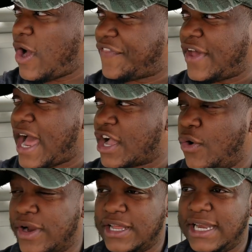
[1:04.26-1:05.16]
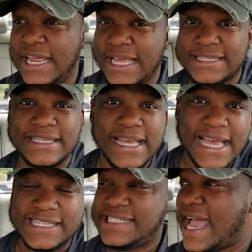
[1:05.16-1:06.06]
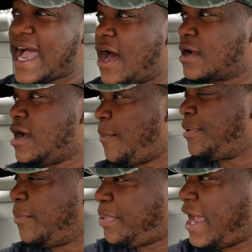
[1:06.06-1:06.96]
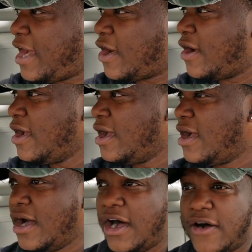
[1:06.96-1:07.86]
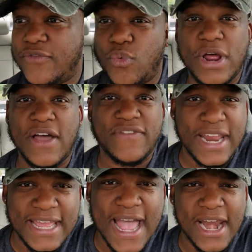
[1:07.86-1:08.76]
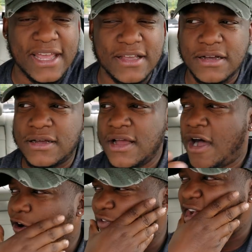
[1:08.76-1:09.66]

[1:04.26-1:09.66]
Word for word: I thought I'd go into Lenox and check out a couple of pair of whatever they got in here. Hopefully